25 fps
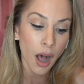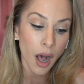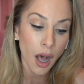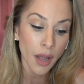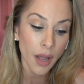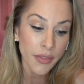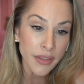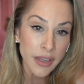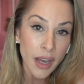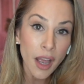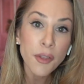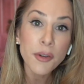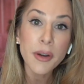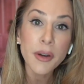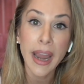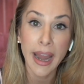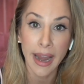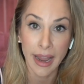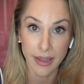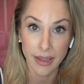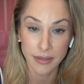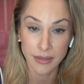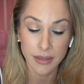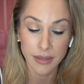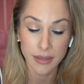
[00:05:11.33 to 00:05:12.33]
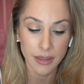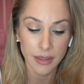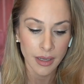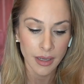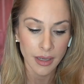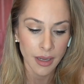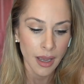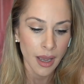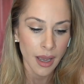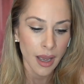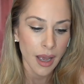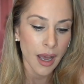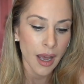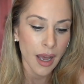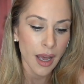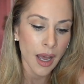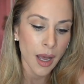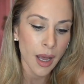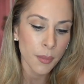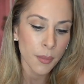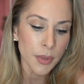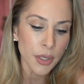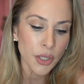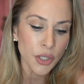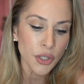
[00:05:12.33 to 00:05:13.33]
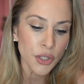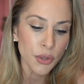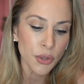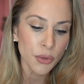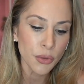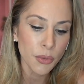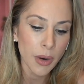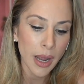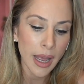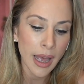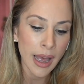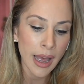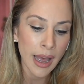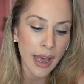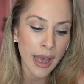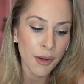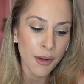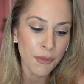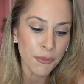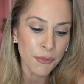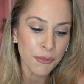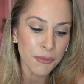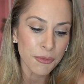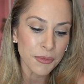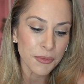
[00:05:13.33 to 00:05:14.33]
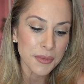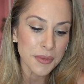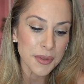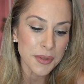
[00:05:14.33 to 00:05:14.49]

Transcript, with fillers: On the other hand, um, you have